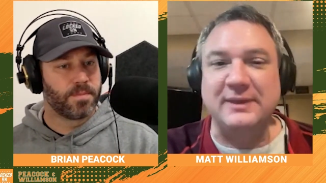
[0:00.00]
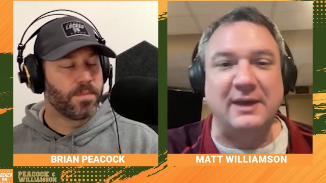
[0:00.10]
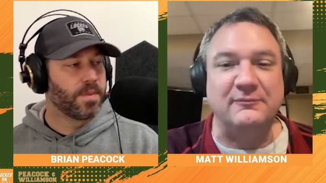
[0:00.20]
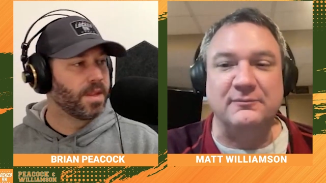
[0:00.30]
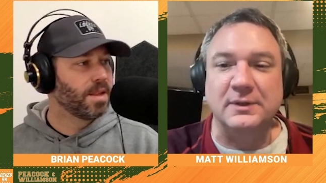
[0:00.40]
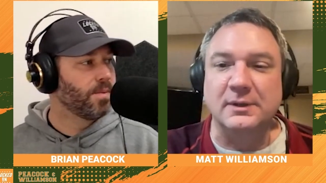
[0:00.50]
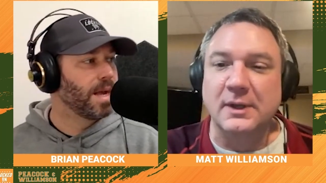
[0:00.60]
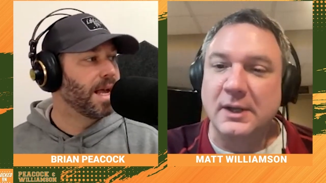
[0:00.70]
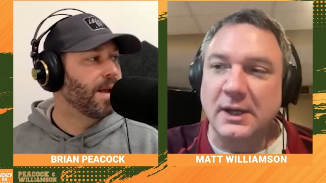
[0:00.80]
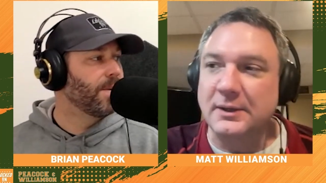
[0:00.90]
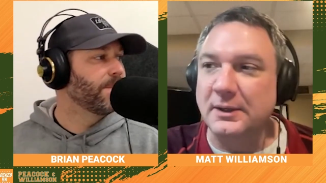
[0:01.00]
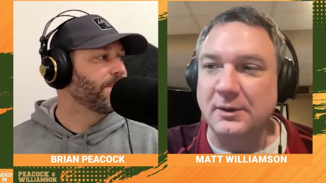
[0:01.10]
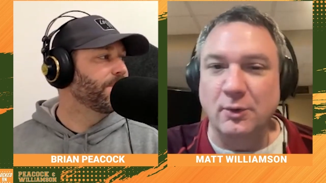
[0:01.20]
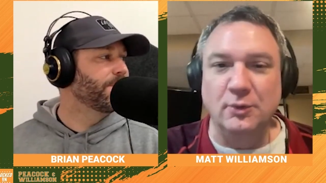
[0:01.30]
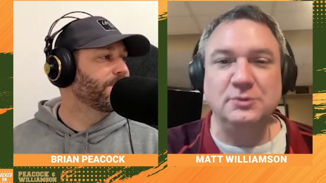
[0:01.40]
Speaker 1: that? Wow. Uh,
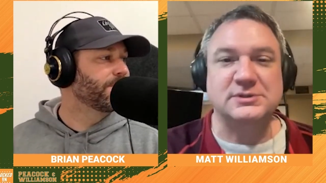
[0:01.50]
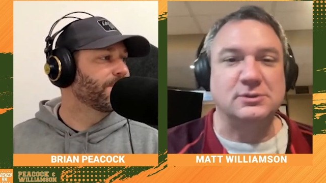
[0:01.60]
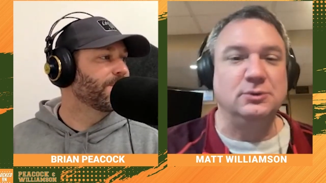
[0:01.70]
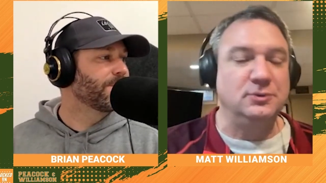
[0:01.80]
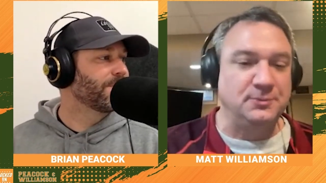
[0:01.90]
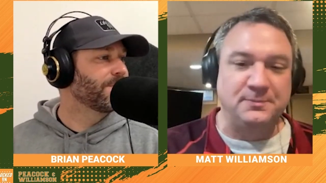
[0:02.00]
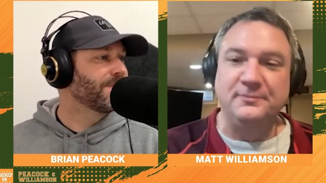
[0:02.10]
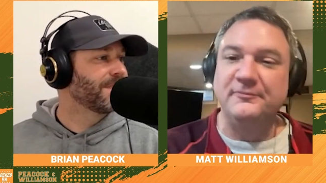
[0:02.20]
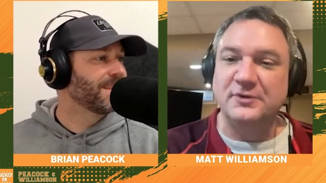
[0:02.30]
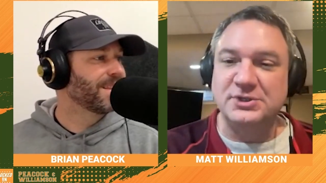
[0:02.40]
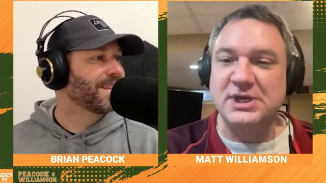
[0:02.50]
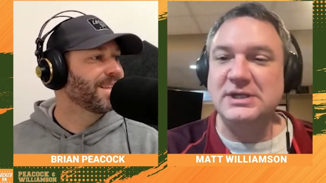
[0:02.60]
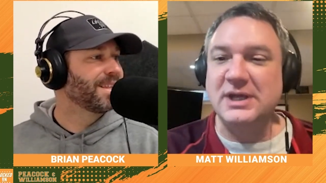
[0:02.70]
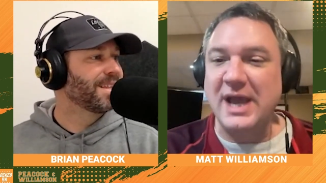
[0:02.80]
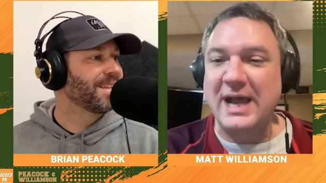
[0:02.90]
old school
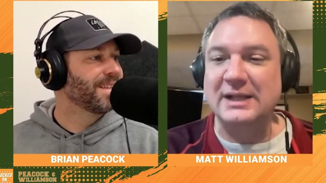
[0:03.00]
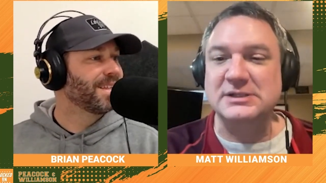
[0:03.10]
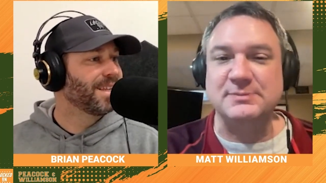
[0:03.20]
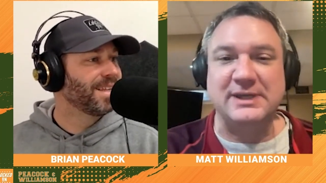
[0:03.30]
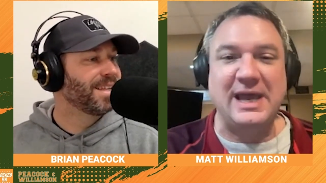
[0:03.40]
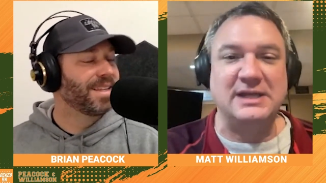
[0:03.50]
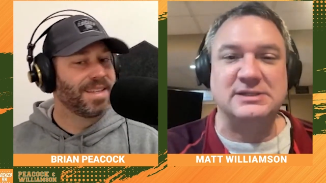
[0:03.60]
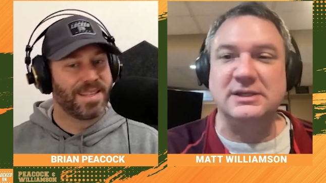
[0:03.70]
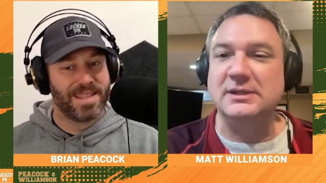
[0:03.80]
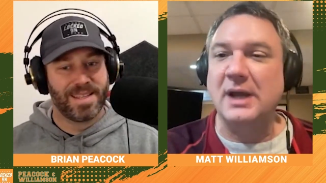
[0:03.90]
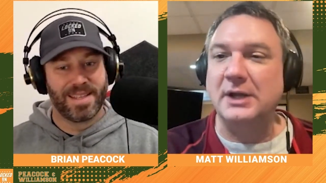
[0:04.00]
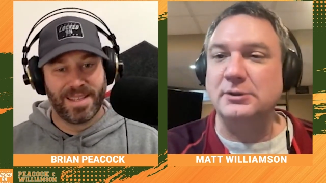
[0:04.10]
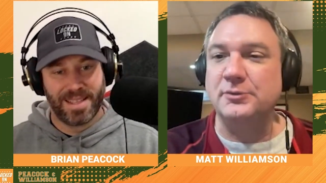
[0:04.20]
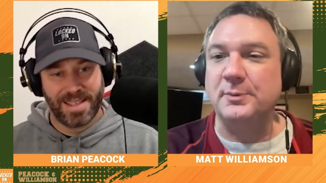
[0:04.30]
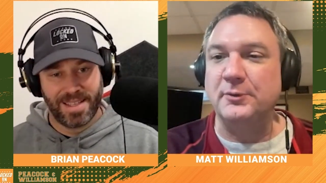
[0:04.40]
Virginia Hallis McCaskey,
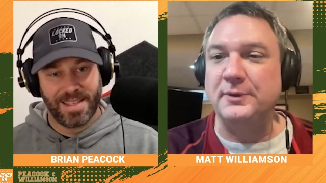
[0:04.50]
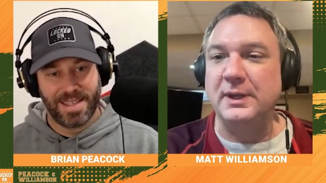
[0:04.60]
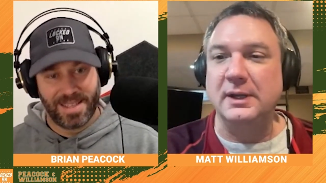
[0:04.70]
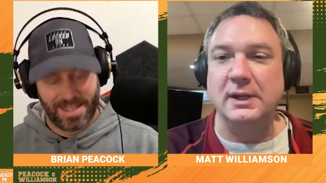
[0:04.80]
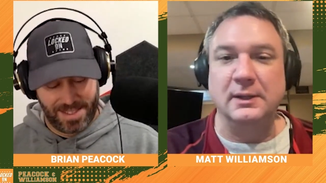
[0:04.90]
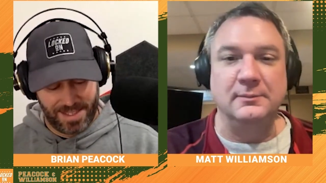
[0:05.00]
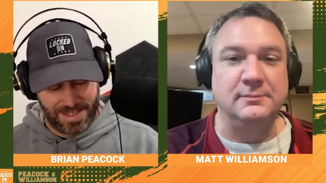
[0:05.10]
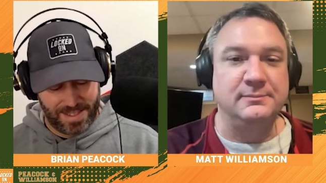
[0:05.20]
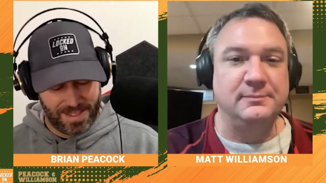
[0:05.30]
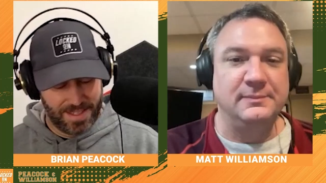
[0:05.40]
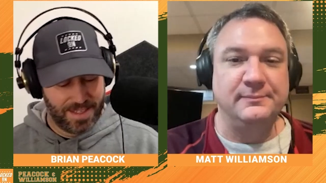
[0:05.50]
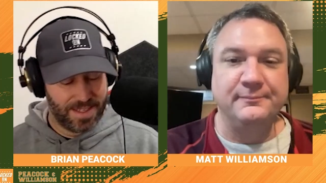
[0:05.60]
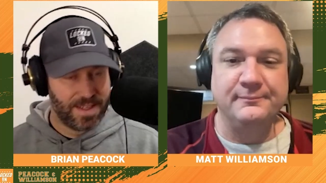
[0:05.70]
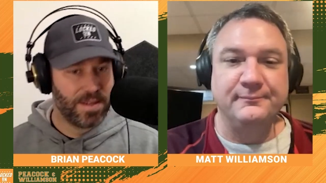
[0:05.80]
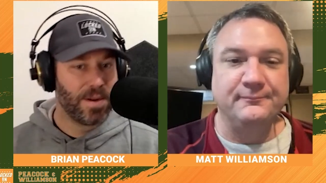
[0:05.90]
100th birthday today.
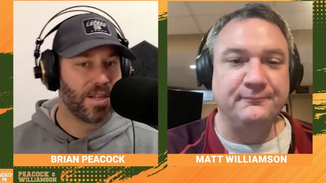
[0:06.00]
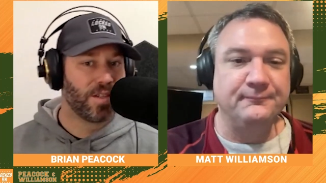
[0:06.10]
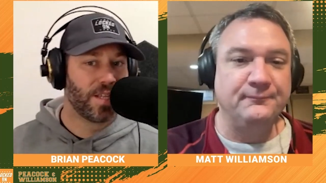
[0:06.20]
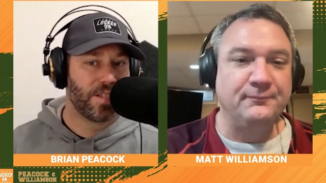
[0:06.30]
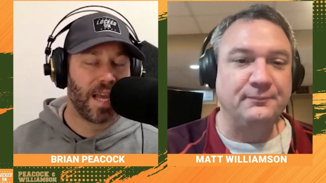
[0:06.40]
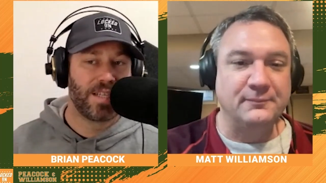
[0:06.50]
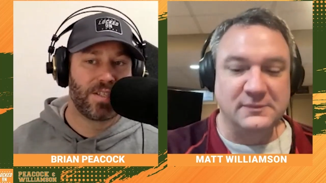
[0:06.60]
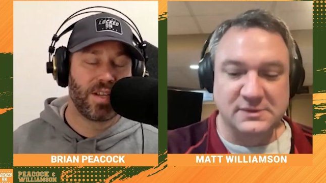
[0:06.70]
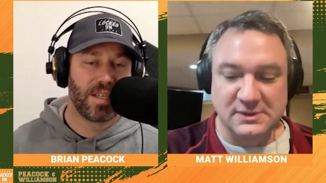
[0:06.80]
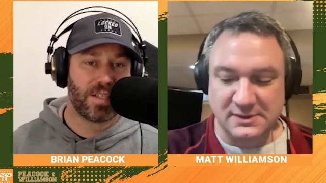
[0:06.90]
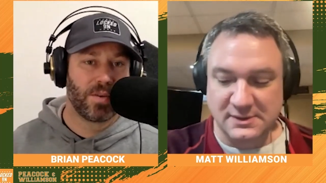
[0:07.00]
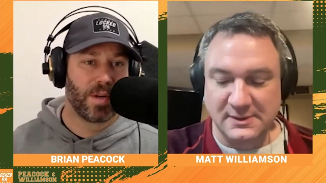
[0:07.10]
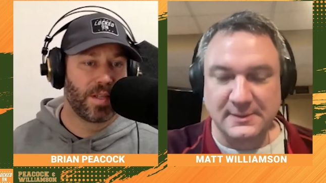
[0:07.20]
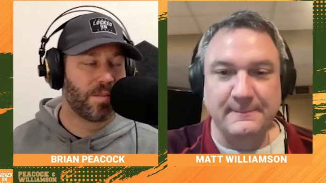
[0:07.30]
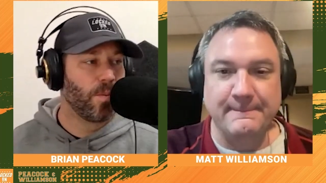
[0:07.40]
Speaker 2: Congratulations! I just saw a
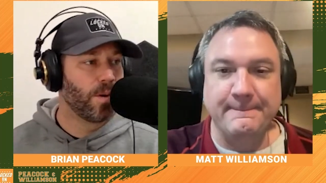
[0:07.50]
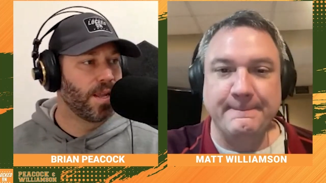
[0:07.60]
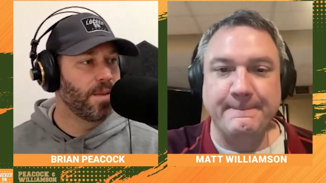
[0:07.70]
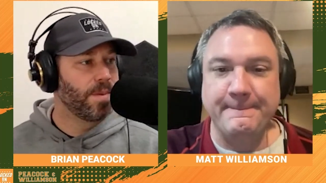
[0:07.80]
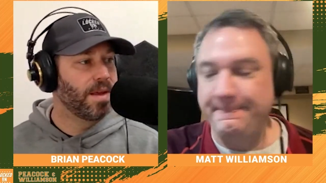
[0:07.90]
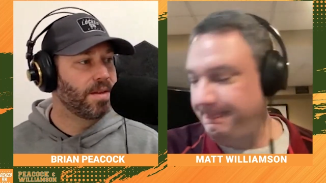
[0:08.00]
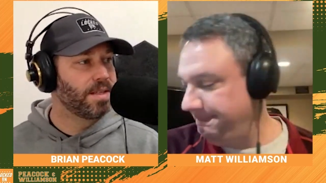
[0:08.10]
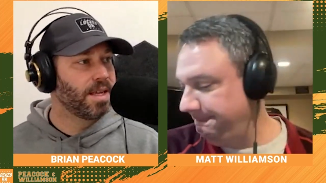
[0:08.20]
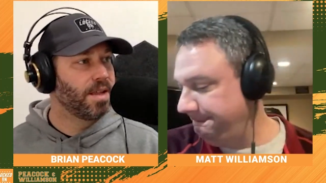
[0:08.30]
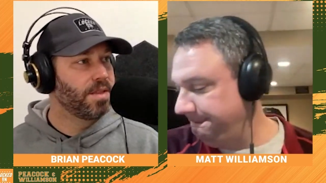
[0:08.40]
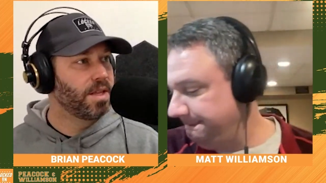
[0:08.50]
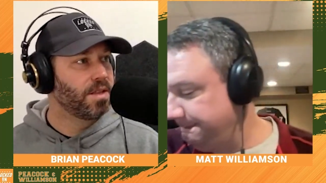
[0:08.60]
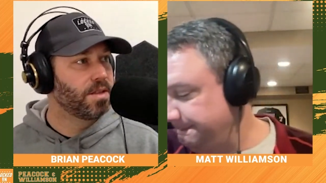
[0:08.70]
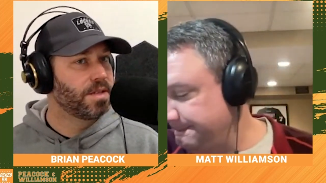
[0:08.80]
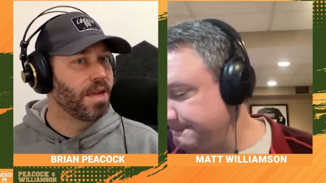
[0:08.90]
story this morning about uh,
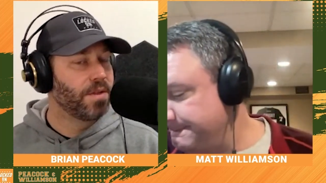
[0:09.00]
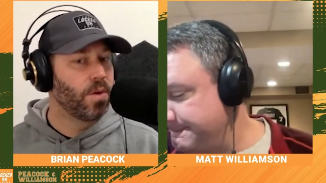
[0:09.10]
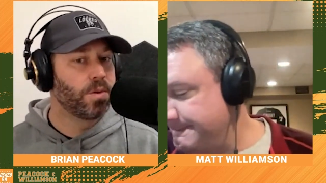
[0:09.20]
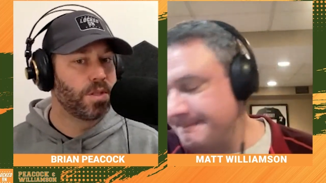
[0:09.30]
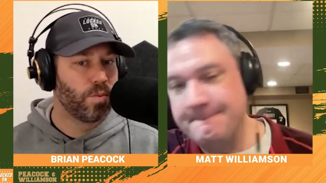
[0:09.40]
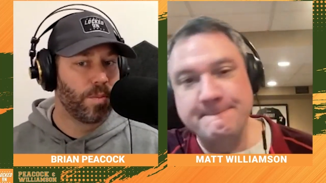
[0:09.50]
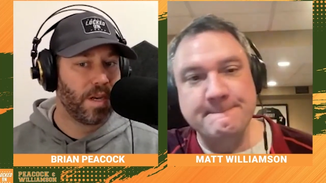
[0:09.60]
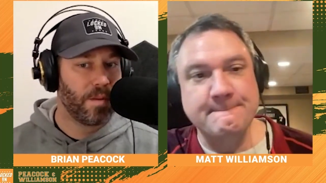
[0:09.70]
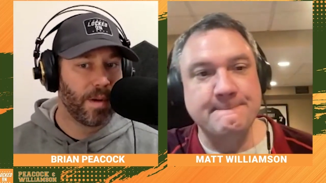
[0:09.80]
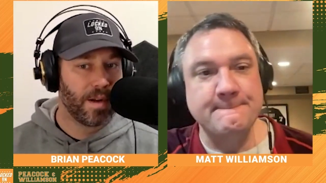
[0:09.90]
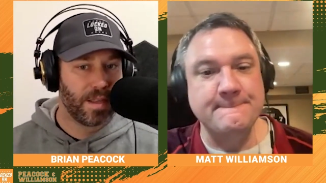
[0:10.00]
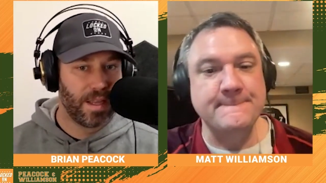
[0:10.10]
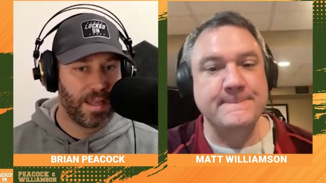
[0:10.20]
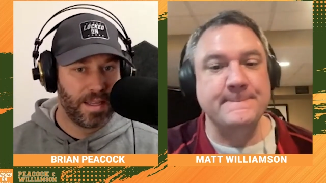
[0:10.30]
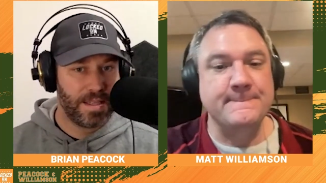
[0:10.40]
the, the, now the oldest woman in
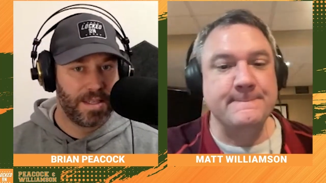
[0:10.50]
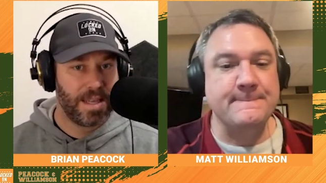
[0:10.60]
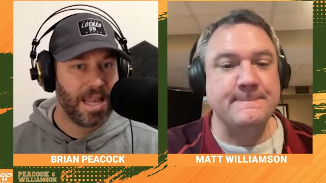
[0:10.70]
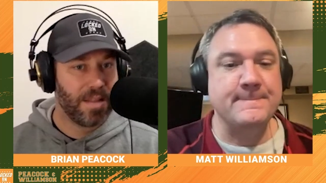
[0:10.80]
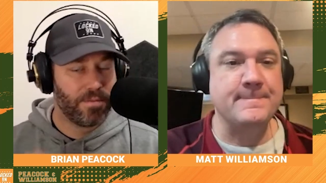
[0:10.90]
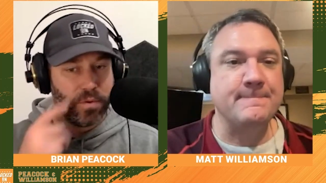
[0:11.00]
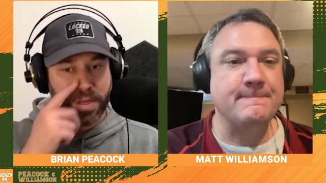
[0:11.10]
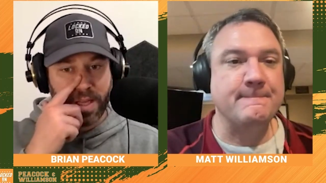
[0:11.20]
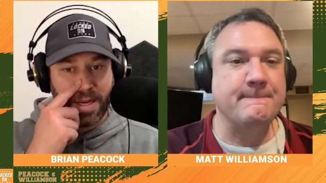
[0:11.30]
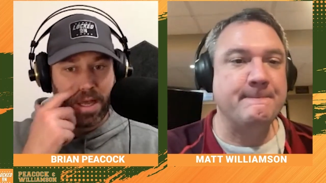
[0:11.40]
America is in California at